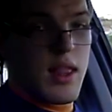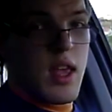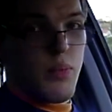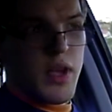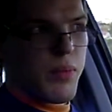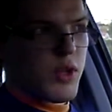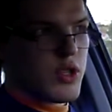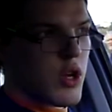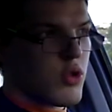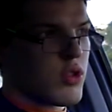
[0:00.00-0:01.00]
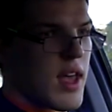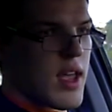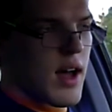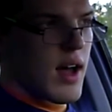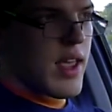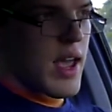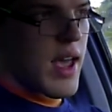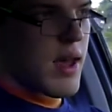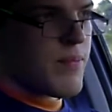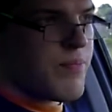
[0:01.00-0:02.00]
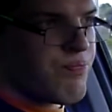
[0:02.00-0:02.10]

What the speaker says: Hi there people, so today I am